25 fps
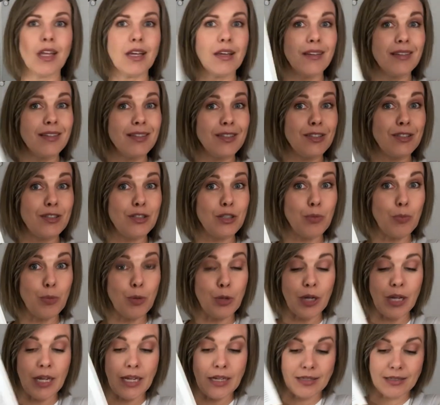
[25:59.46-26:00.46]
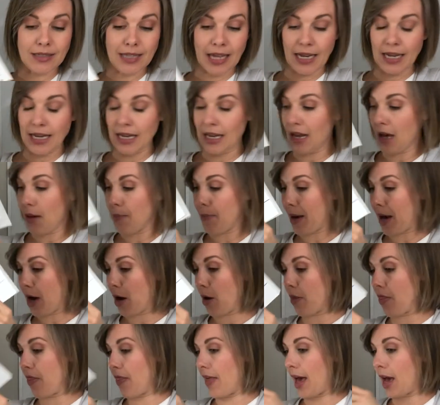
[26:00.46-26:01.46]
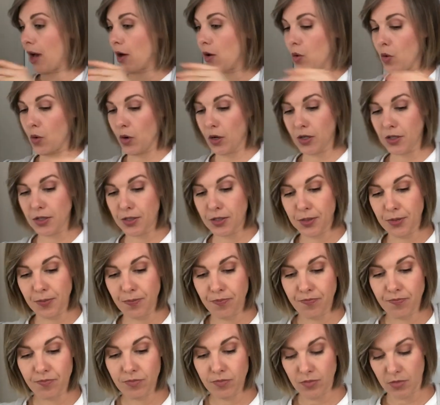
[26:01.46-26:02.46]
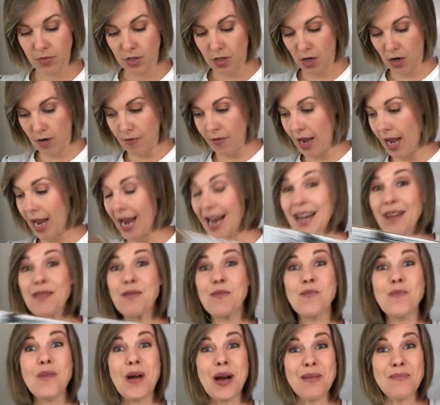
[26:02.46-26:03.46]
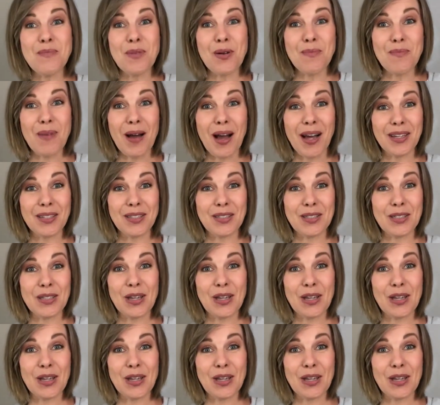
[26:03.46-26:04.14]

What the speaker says: super excited about that course. All right, one more box to